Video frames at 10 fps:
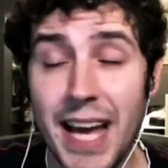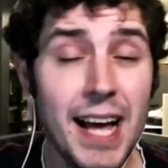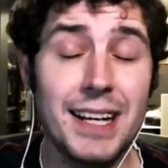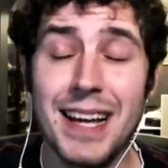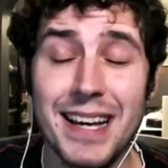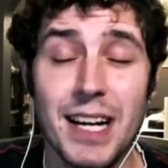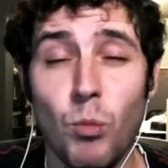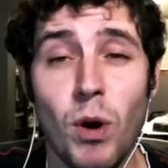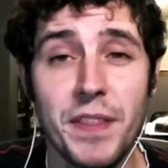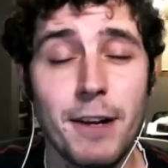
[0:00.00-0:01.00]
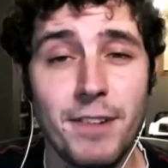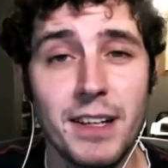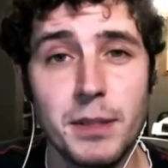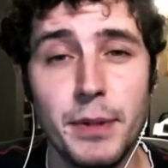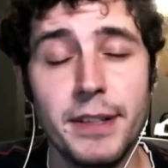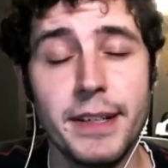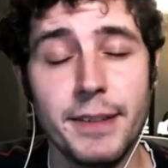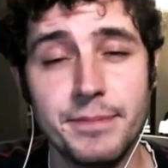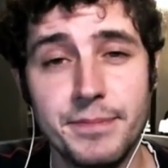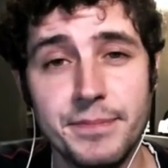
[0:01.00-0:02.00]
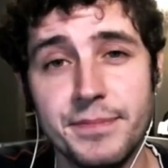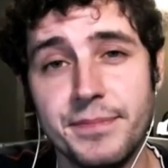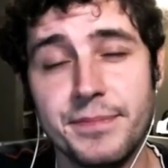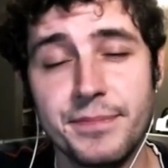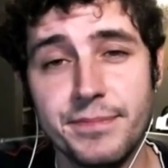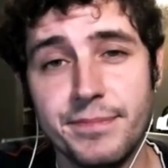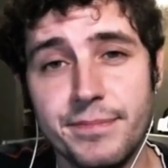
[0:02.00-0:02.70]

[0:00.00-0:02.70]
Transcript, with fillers: Yeah, and I want that flexibility. Yeah,